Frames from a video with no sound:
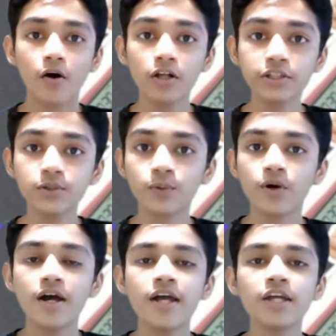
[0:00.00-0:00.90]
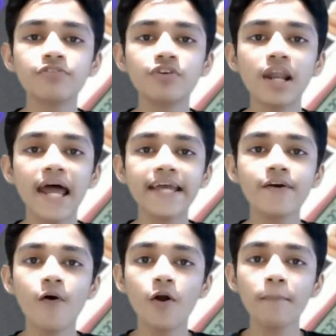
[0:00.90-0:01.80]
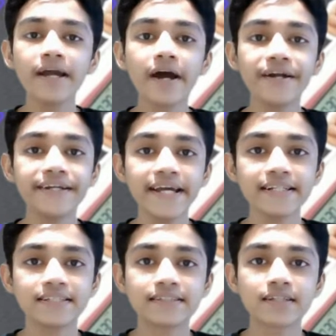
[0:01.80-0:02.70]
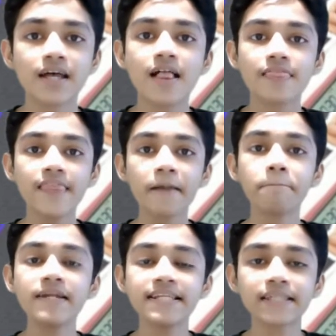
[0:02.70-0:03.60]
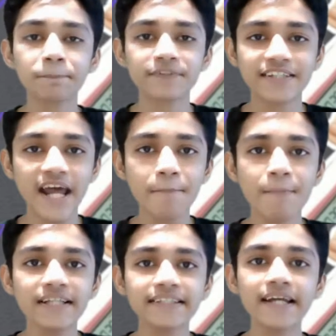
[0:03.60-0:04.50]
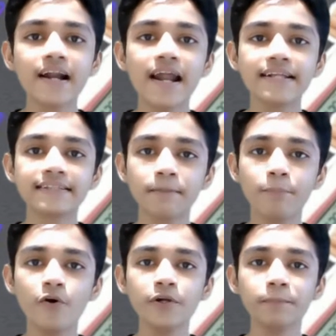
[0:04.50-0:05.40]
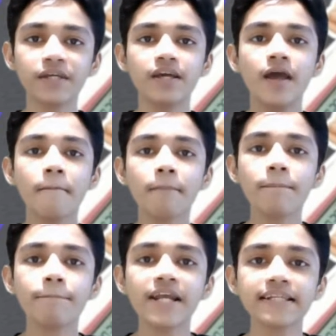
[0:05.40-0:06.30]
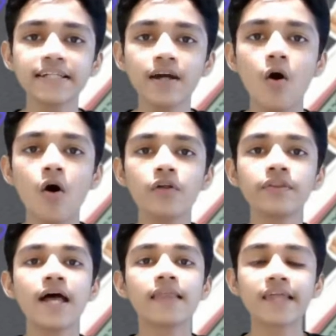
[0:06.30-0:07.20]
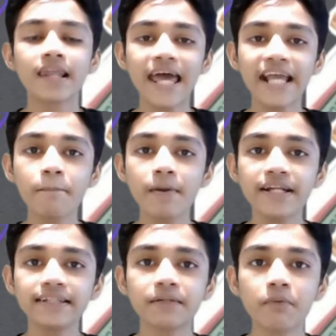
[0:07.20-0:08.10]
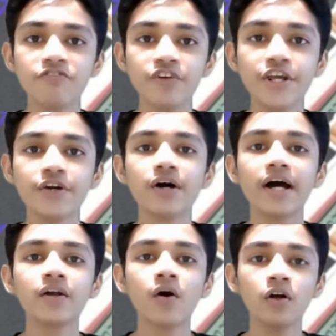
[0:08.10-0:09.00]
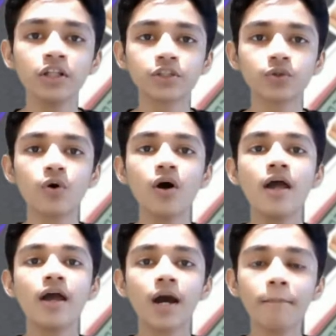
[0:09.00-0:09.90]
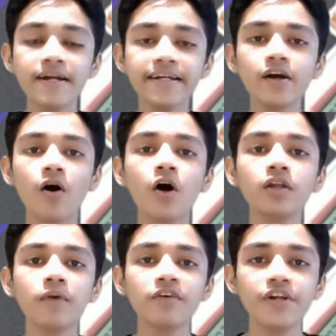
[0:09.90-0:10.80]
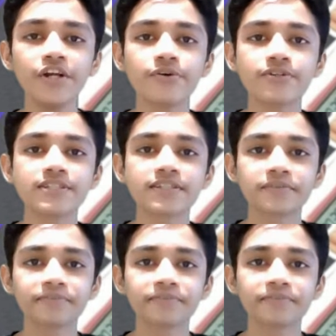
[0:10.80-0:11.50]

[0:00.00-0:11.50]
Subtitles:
Also, if you like all my contents, then please subscribe my channel and support me by pressing on the like buttons in my video and also commenting on my videos.